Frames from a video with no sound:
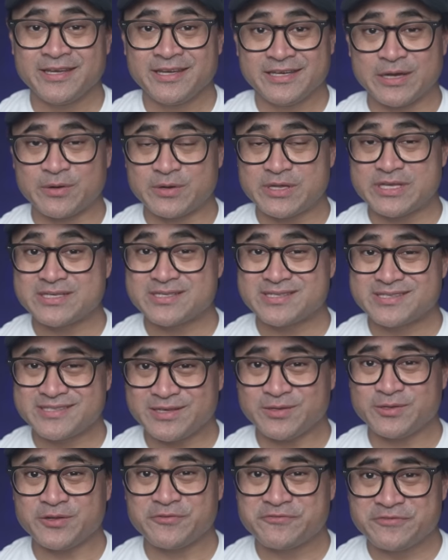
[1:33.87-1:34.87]
Now it is
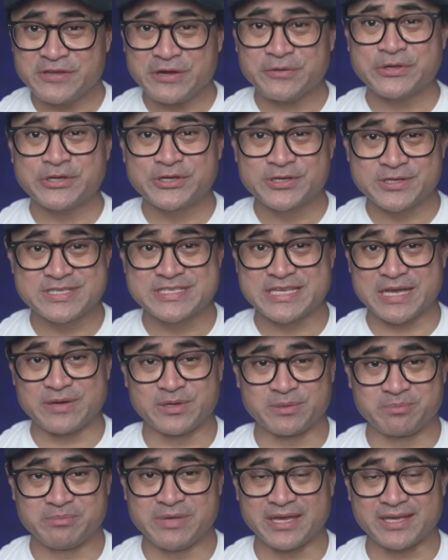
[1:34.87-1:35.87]
still a very good
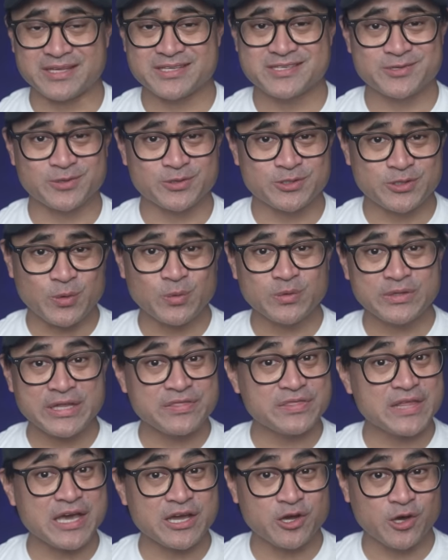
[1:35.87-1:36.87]
sounding mix, so don't
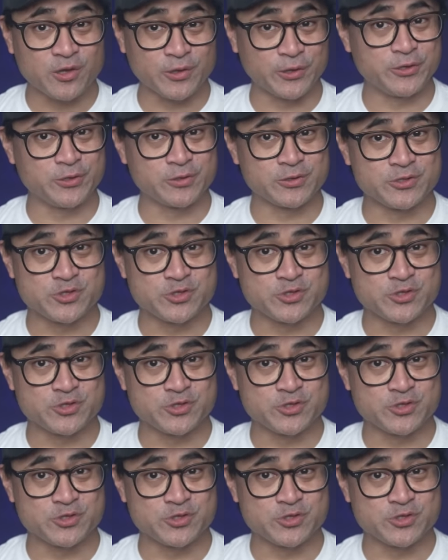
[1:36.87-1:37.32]
let that color your